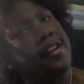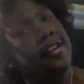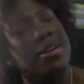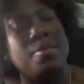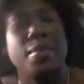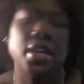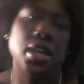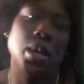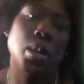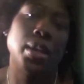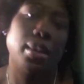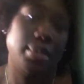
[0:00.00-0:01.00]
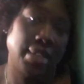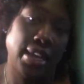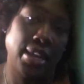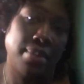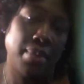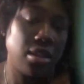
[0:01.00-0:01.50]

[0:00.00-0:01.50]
And I'm like, oh yeah, I'm taking them out.